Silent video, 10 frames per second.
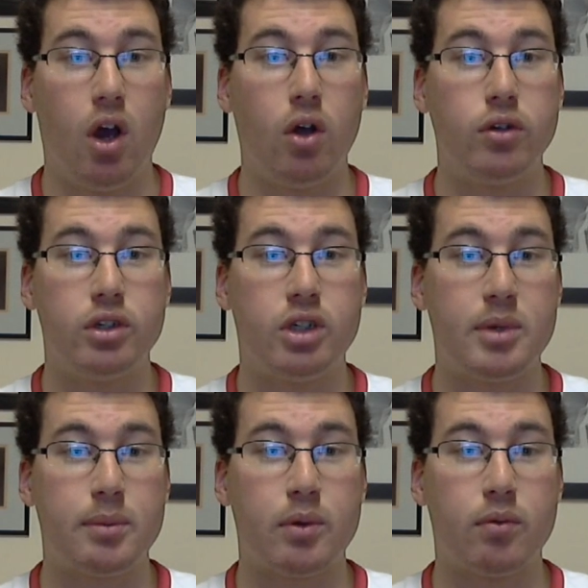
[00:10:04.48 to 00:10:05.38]
on the
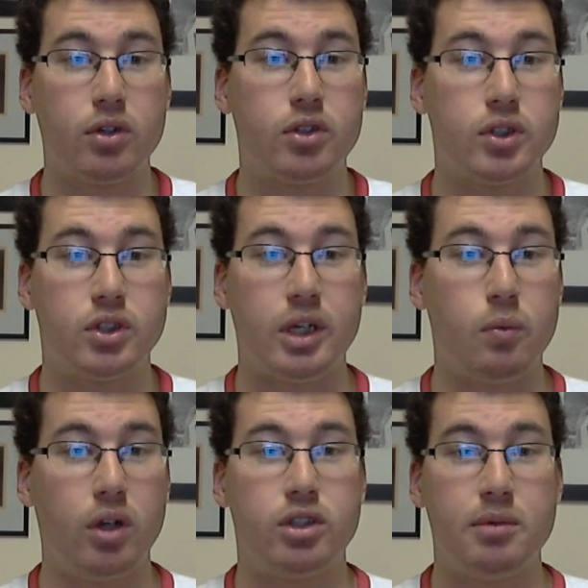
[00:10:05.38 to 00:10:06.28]
WWE roster and see
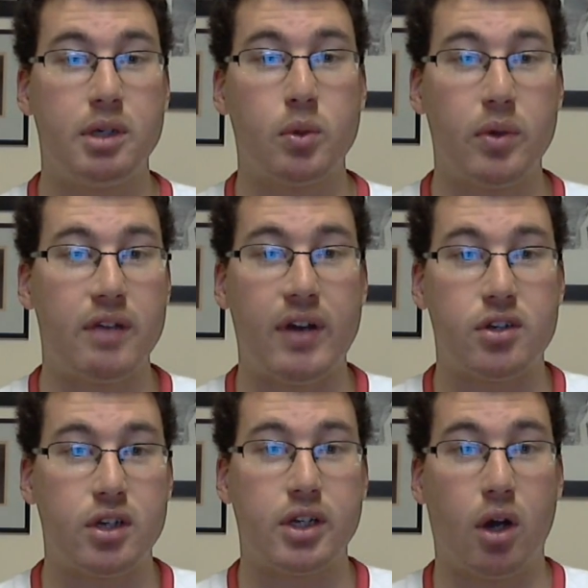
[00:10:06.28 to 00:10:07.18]
what WWE have
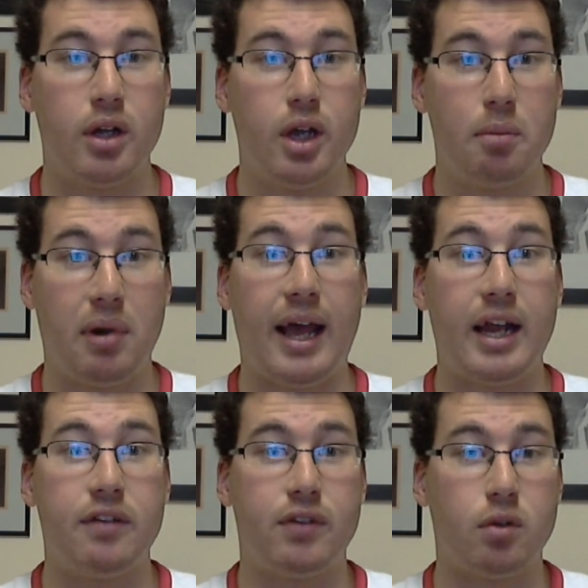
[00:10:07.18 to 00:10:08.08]
actually got
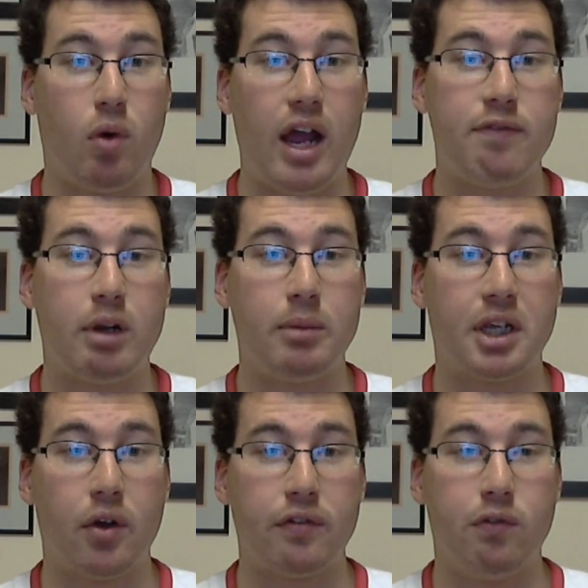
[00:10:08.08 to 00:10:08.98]
planned for the Wyatt family
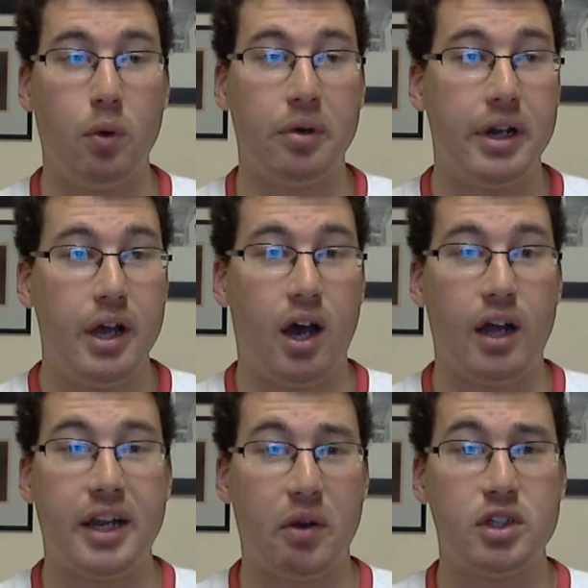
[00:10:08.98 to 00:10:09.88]
going forward. Are
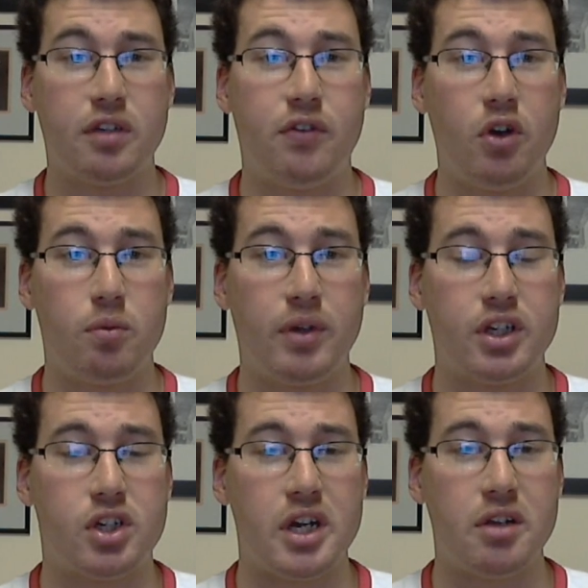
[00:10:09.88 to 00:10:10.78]
they going to feud with The
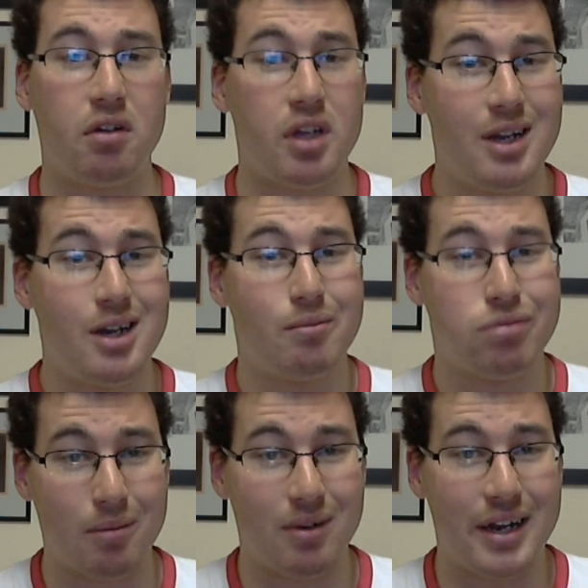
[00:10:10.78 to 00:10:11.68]
Shield?
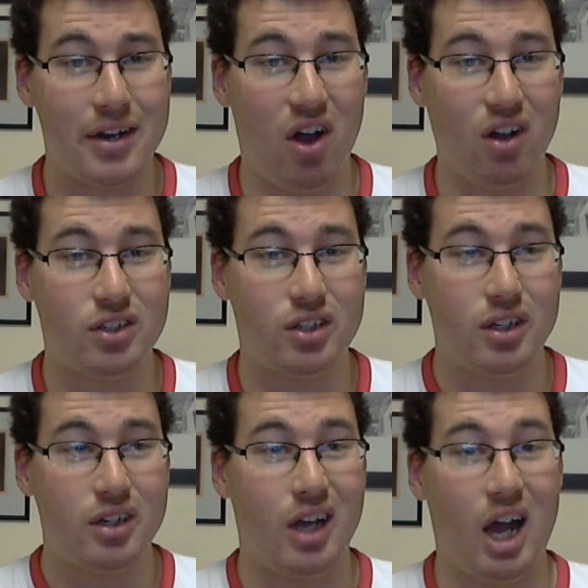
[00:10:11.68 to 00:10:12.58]
Probably not.
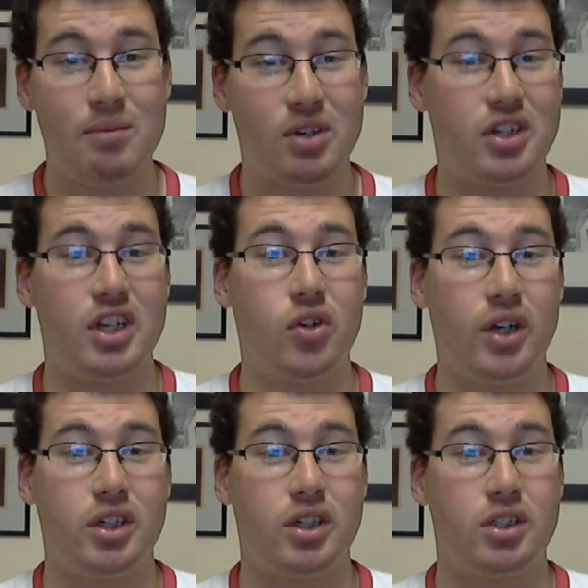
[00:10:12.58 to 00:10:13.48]
I'm just
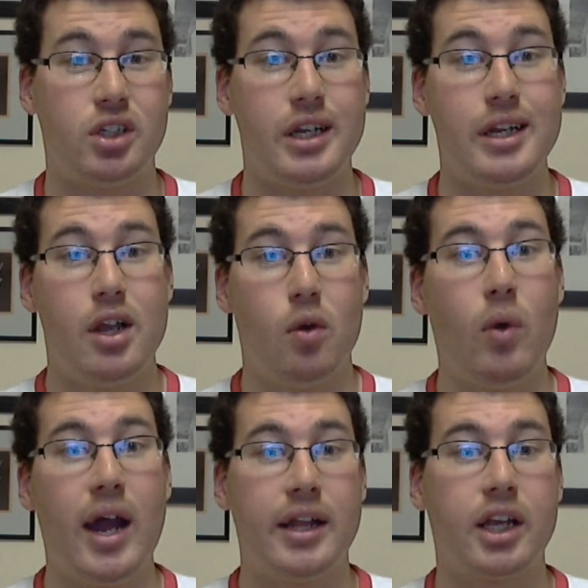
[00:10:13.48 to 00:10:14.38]
interested to see
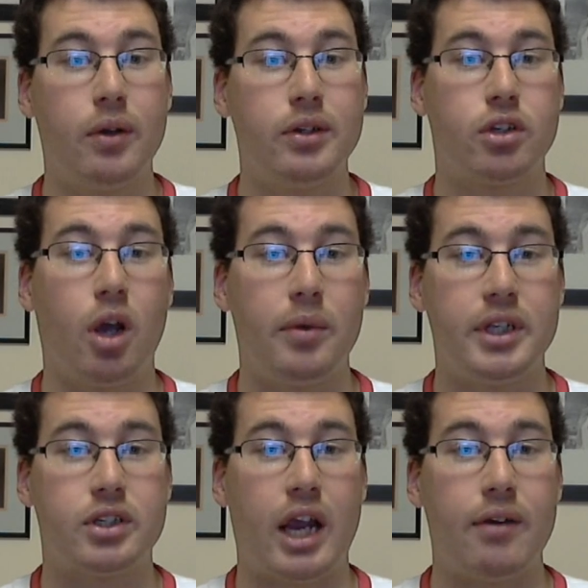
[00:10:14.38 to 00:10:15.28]
where they're going to go with
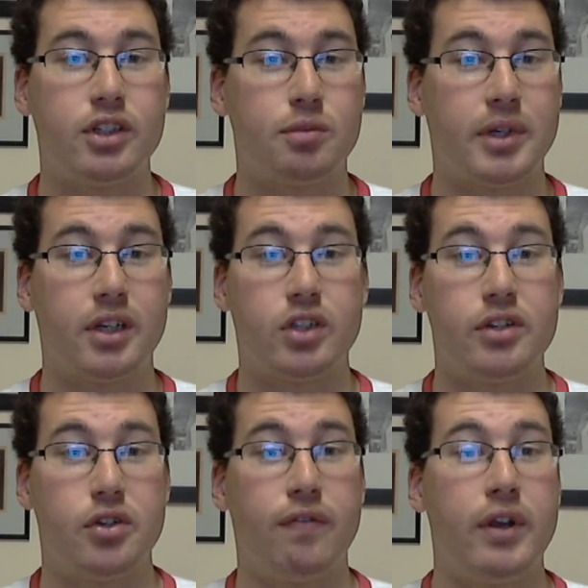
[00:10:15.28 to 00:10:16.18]
these characters, because I
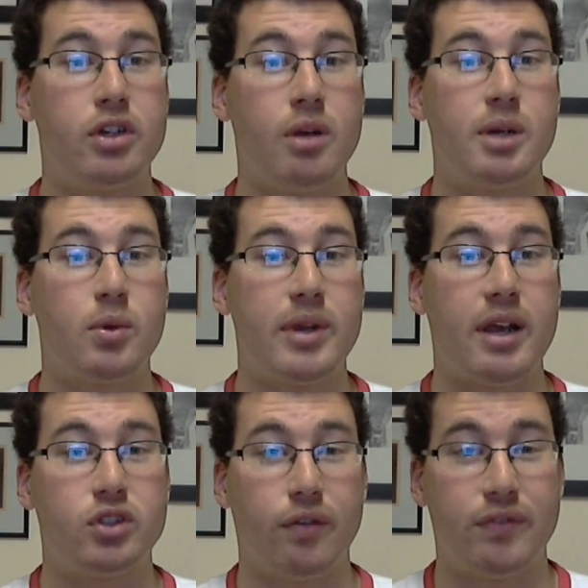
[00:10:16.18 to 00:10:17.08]
do think WWE
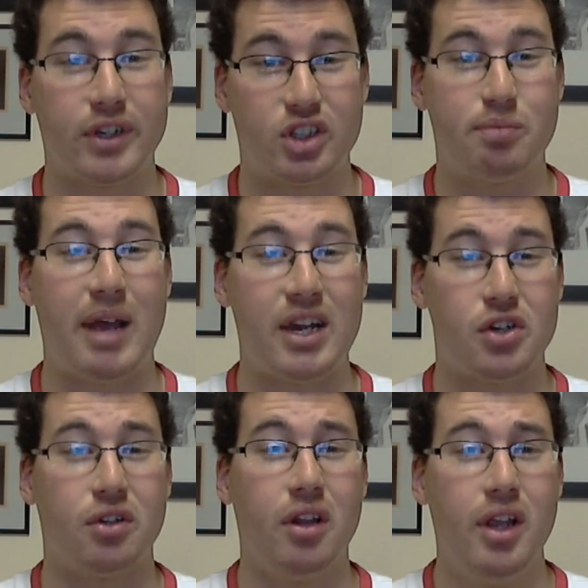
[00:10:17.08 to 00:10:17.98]
have something
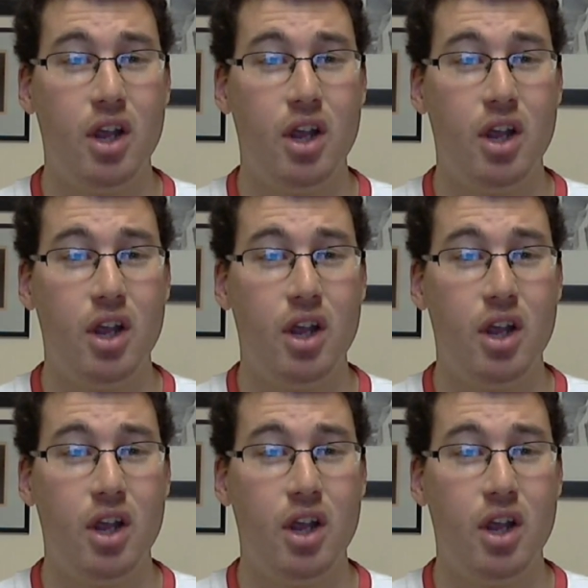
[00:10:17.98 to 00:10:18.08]
special